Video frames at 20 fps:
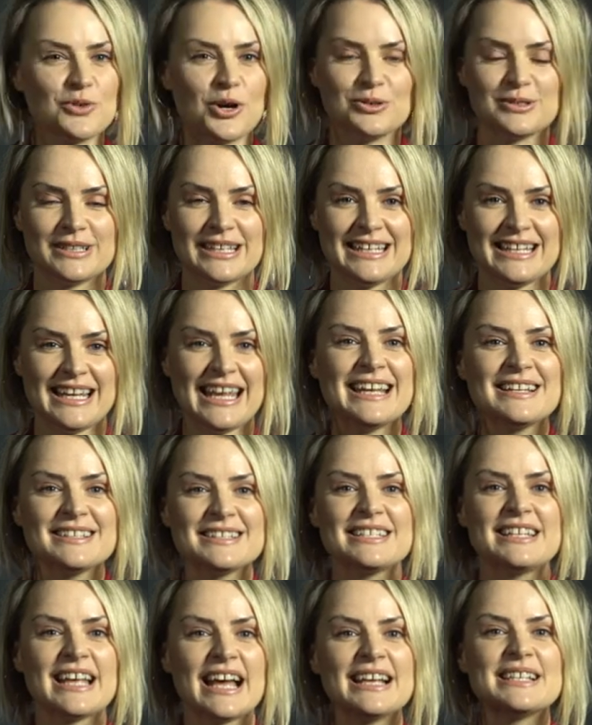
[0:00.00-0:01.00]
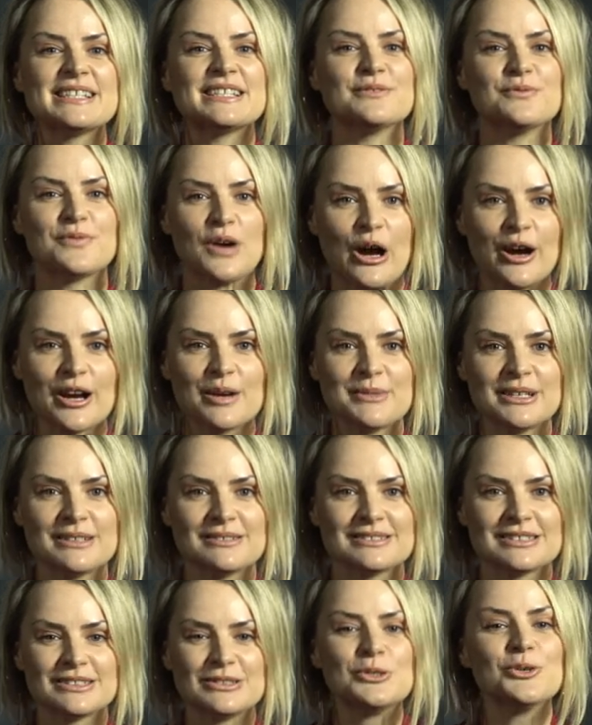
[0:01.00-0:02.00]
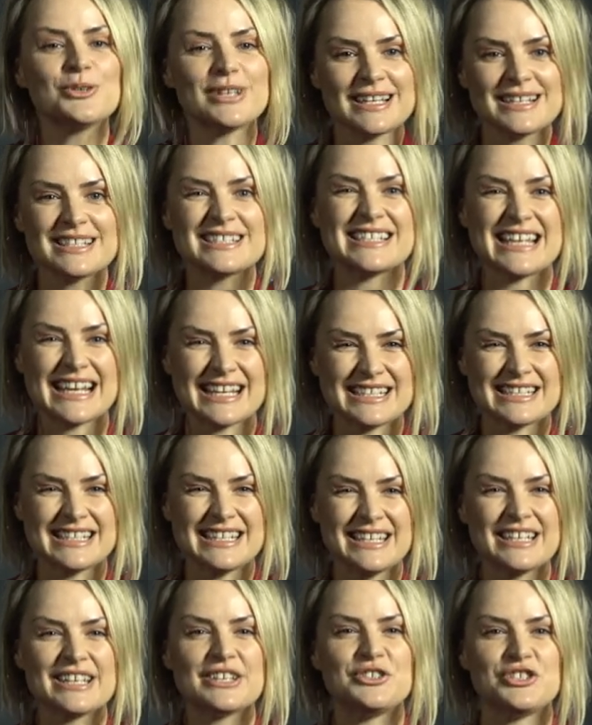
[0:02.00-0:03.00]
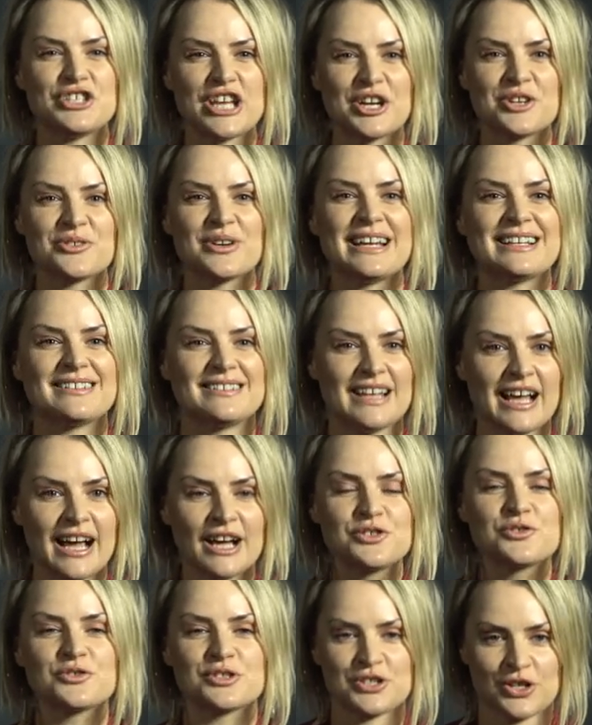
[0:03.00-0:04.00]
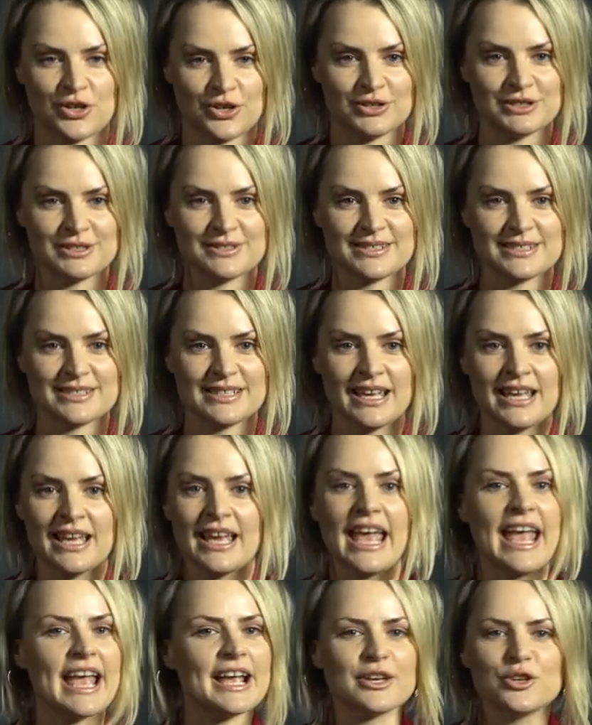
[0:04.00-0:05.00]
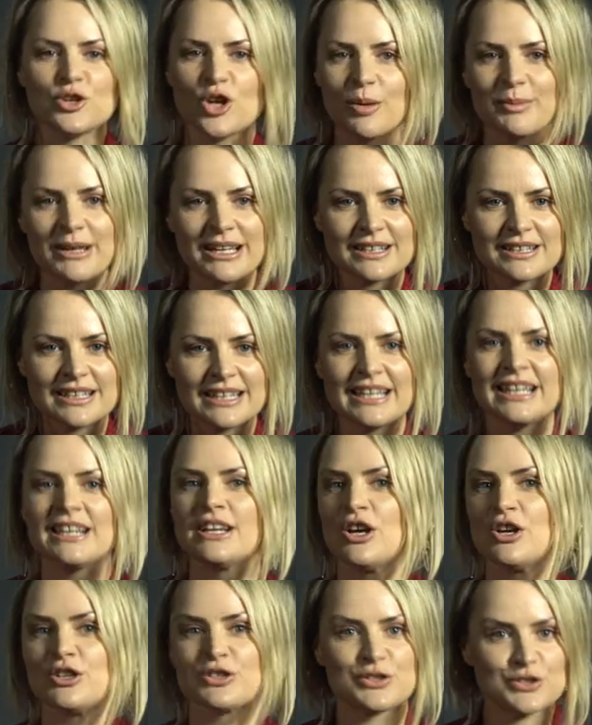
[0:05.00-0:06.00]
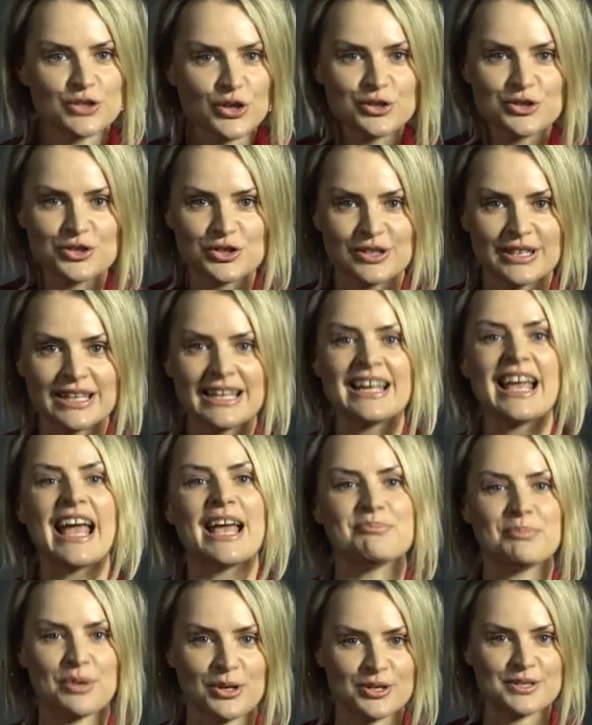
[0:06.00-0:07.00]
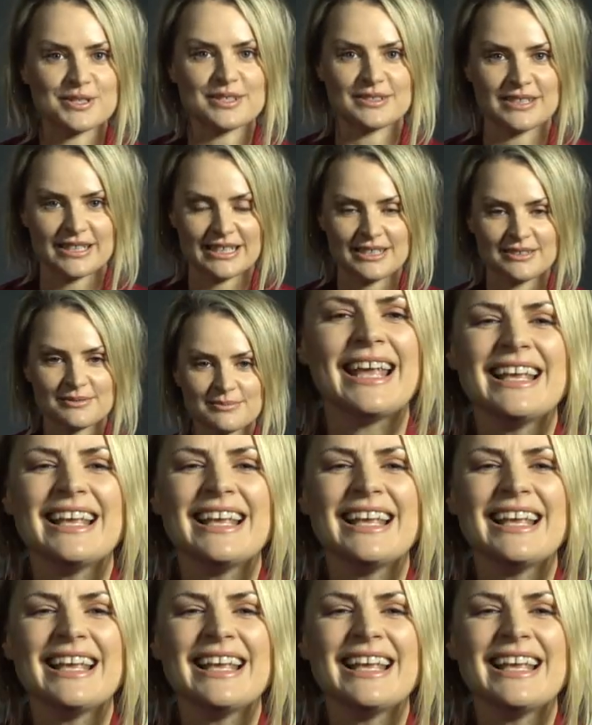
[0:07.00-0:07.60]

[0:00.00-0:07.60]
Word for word: wrongly, in today's environment, looking sexy can generate large returns economically, socially, and personally.